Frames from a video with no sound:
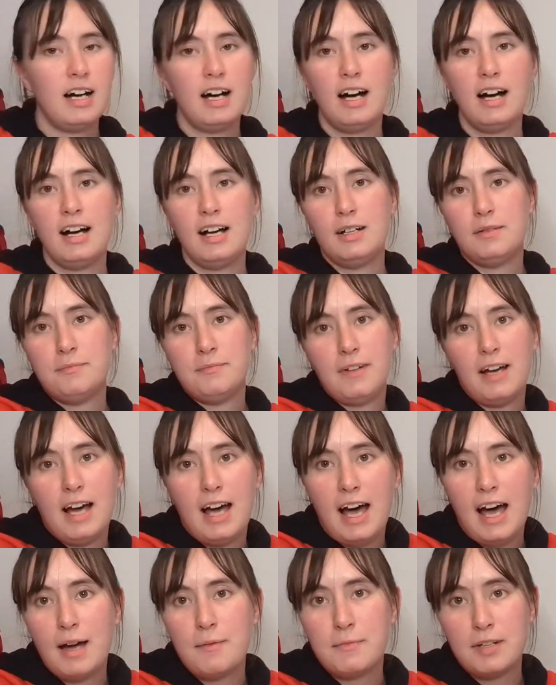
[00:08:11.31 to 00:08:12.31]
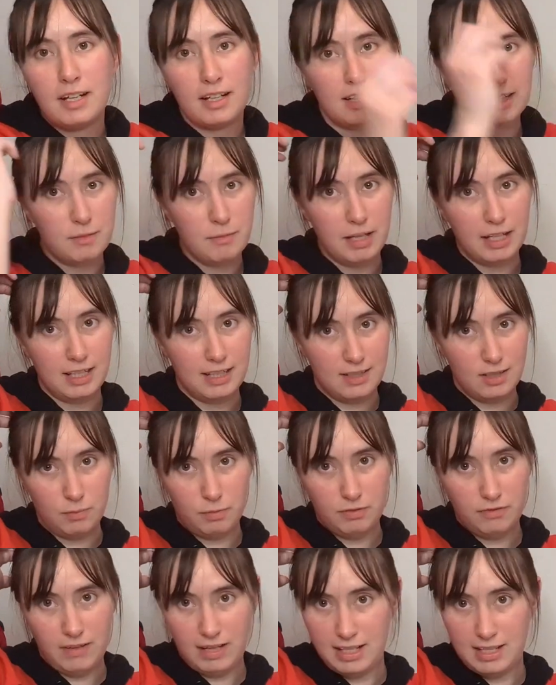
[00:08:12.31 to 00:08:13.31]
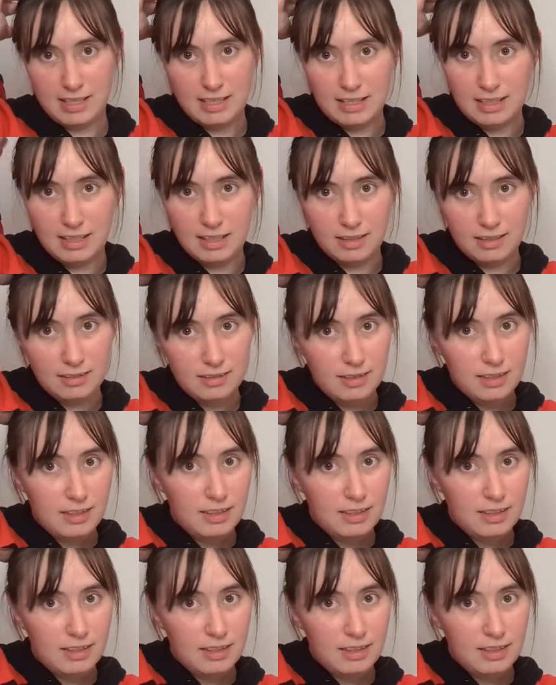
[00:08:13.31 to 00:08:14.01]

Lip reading: I'm not gonna make it super fancy,